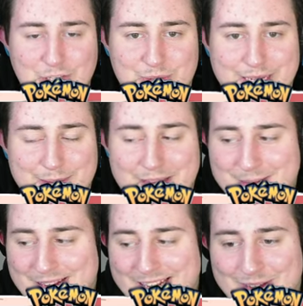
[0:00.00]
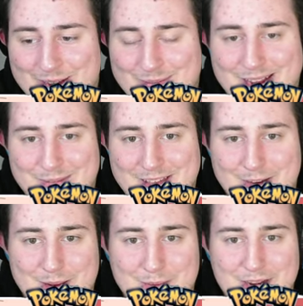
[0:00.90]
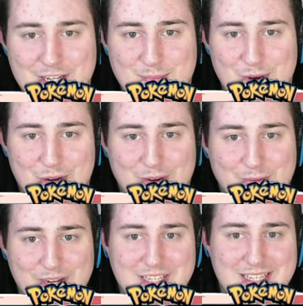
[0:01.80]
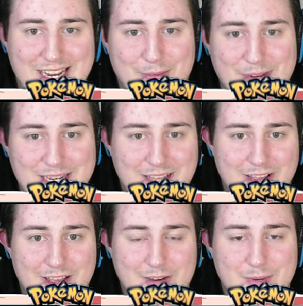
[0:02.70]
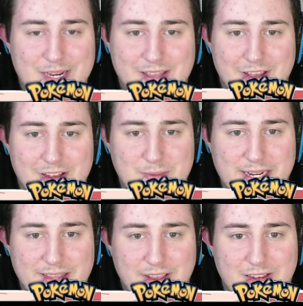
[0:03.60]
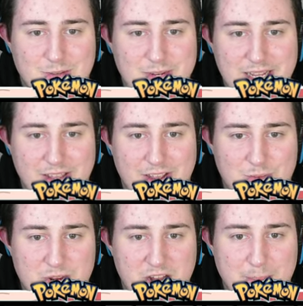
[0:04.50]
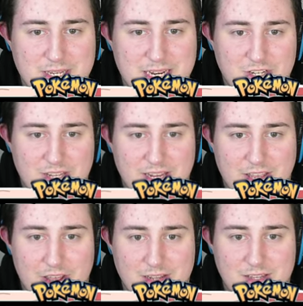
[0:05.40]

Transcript: Wait a minute. Wait a minute. Wait a minute. We just murdered. We just did it. We did the goods. We did the goods. We did the goods. We did the goods. one hundred percent just did the goods.